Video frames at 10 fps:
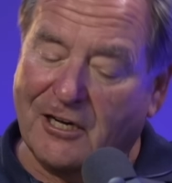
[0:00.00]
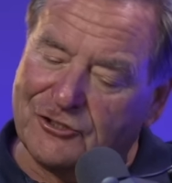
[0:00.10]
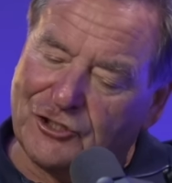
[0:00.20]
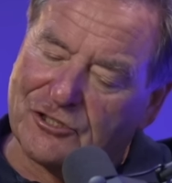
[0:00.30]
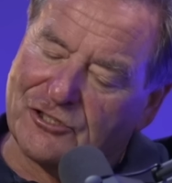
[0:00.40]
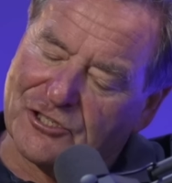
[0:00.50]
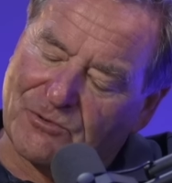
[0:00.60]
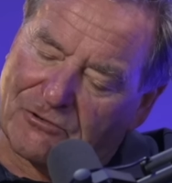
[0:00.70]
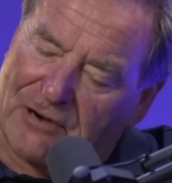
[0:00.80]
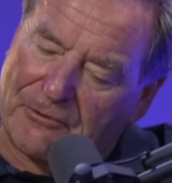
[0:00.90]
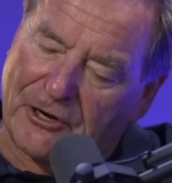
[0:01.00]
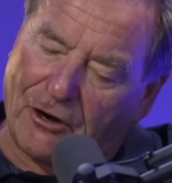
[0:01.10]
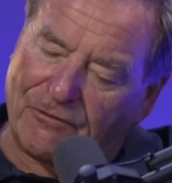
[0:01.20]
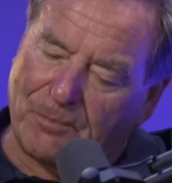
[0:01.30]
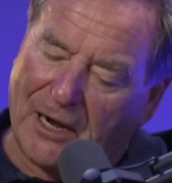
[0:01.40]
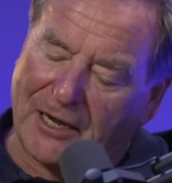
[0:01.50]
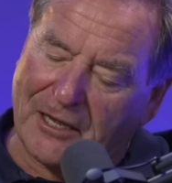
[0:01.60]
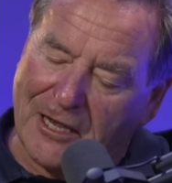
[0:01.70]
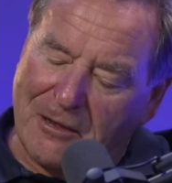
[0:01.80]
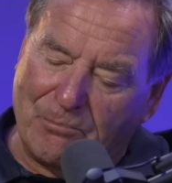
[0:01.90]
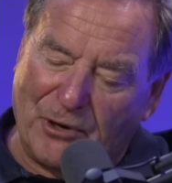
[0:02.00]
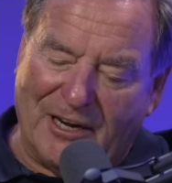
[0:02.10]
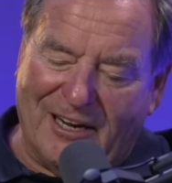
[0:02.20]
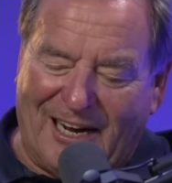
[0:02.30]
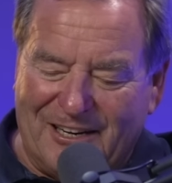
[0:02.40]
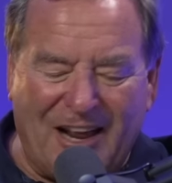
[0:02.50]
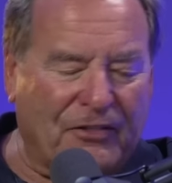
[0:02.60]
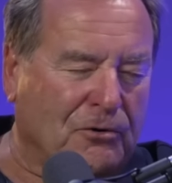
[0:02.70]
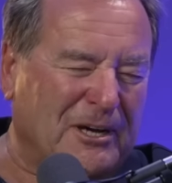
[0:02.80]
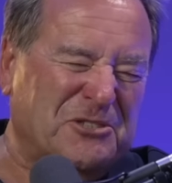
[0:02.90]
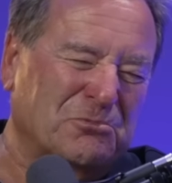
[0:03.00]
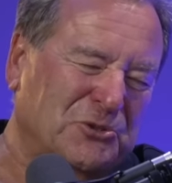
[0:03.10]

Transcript: Just want to round it off by bringing another question,